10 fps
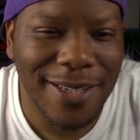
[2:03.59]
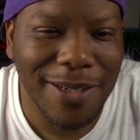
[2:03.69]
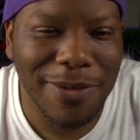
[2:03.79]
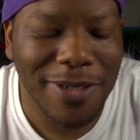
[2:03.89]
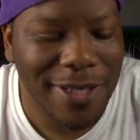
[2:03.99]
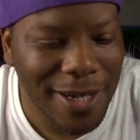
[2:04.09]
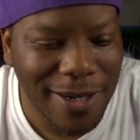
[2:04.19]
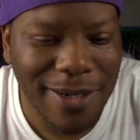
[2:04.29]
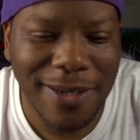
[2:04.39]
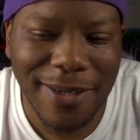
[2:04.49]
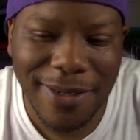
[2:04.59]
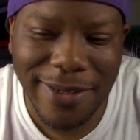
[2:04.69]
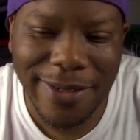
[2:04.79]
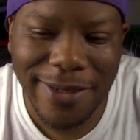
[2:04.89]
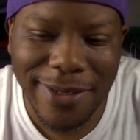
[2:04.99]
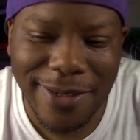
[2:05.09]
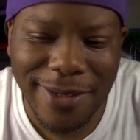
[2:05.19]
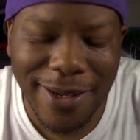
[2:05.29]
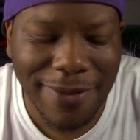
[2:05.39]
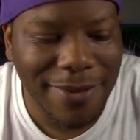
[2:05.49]
it was stall
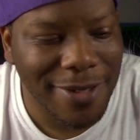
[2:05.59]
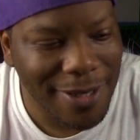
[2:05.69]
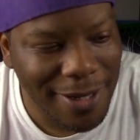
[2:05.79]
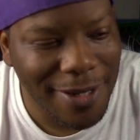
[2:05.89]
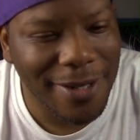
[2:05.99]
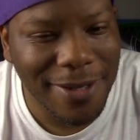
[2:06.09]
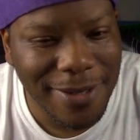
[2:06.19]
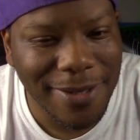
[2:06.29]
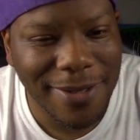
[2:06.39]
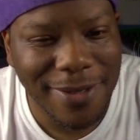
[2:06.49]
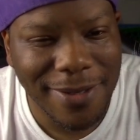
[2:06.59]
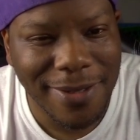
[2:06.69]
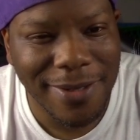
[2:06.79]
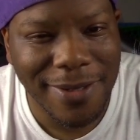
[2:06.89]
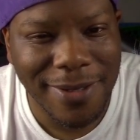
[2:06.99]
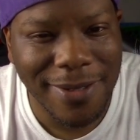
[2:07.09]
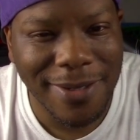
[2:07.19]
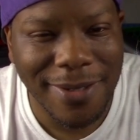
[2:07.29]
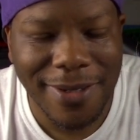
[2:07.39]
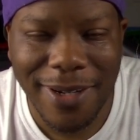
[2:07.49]
after stall
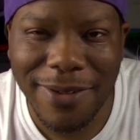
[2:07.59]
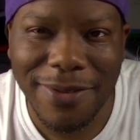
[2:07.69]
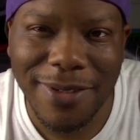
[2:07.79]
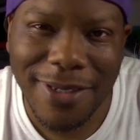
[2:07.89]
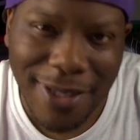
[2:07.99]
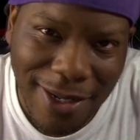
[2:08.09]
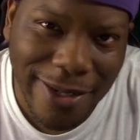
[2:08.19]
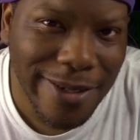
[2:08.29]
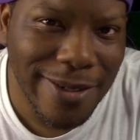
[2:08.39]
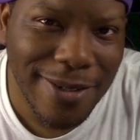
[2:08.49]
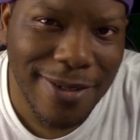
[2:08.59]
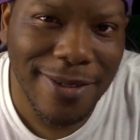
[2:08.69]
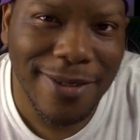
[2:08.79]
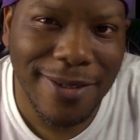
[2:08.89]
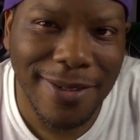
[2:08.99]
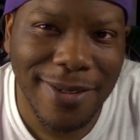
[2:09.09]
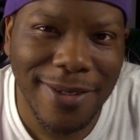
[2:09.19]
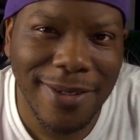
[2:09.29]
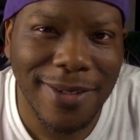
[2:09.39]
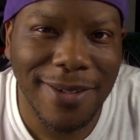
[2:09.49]
after stall.
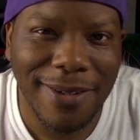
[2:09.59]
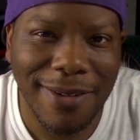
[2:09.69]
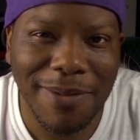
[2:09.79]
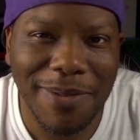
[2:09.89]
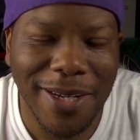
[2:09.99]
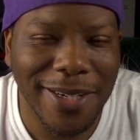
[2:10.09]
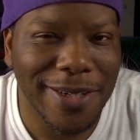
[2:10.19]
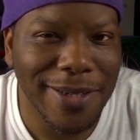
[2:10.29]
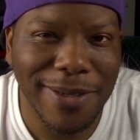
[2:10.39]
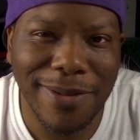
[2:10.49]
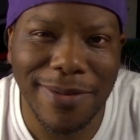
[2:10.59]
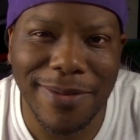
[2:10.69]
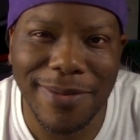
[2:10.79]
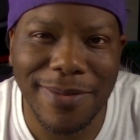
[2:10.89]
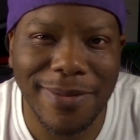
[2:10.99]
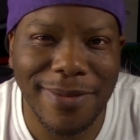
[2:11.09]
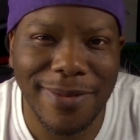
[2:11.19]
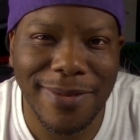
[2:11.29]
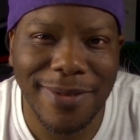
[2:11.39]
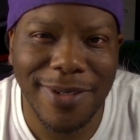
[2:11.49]
And I'm like, dude,
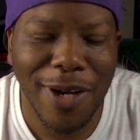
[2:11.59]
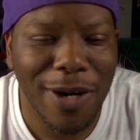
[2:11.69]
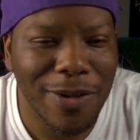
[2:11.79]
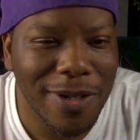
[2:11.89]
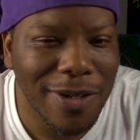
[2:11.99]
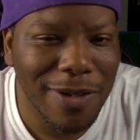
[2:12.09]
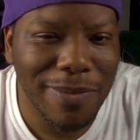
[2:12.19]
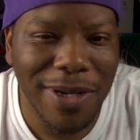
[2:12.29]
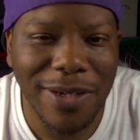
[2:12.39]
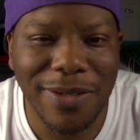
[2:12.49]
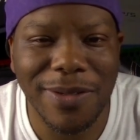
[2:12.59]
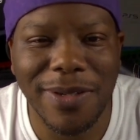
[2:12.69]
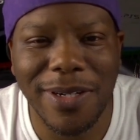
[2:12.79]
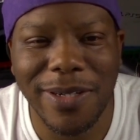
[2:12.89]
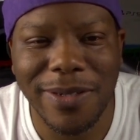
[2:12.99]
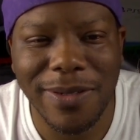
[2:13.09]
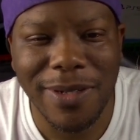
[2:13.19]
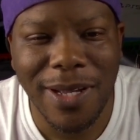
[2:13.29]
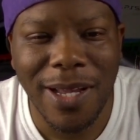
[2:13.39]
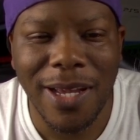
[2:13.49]
you're holding on the ball too long.
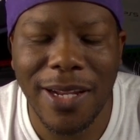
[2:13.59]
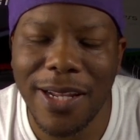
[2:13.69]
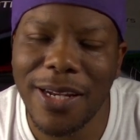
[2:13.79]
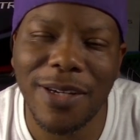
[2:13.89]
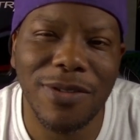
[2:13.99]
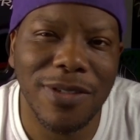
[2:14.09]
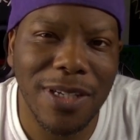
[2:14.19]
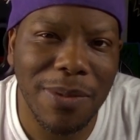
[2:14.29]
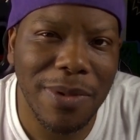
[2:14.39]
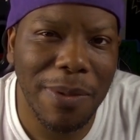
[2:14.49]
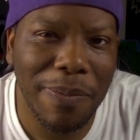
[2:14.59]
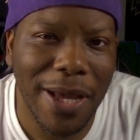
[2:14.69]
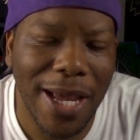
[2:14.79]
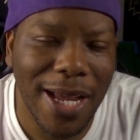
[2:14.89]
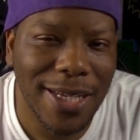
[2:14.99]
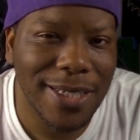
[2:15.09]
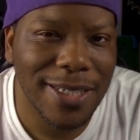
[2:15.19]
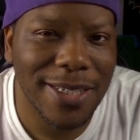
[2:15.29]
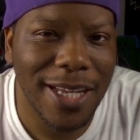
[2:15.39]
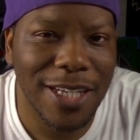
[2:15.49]
Then on some of the
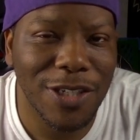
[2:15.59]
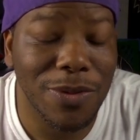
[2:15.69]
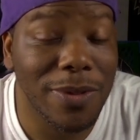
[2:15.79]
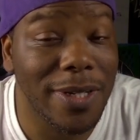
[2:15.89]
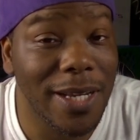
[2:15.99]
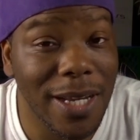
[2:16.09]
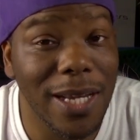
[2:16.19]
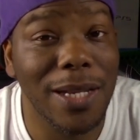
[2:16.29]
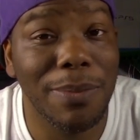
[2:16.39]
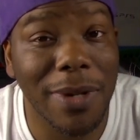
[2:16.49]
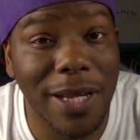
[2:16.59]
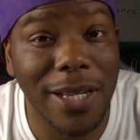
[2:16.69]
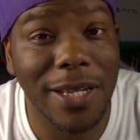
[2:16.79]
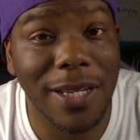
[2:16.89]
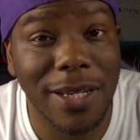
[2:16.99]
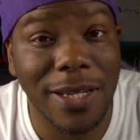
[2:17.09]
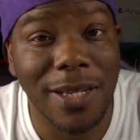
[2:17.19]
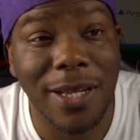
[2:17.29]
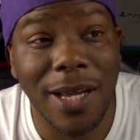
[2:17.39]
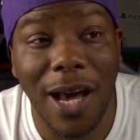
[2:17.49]
passes that you did make,
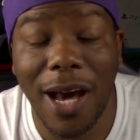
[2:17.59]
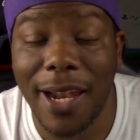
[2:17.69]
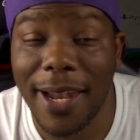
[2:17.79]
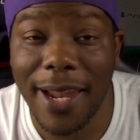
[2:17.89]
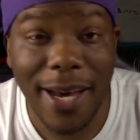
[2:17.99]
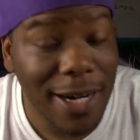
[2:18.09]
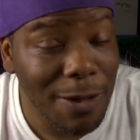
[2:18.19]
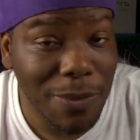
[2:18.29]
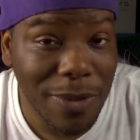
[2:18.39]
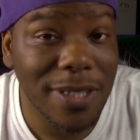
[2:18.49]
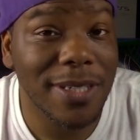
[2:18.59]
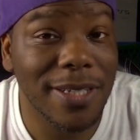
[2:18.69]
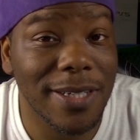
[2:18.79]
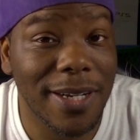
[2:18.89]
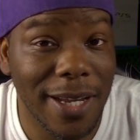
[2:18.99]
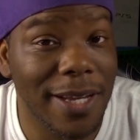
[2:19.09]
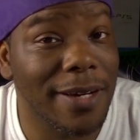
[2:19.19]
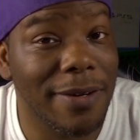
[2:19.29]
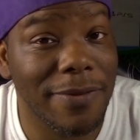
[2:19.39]
a lot of them was to Dell,